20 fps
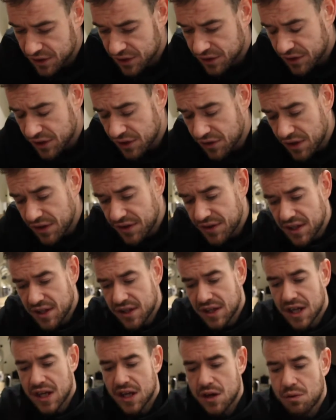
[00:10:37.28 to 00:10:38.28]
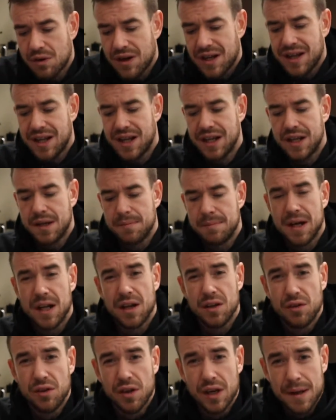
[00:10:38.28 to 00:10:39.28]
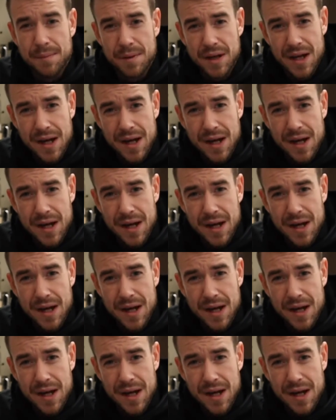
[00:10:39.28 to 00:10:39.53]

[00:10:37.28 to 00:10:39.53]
the other thing that I quite like about Lululemon,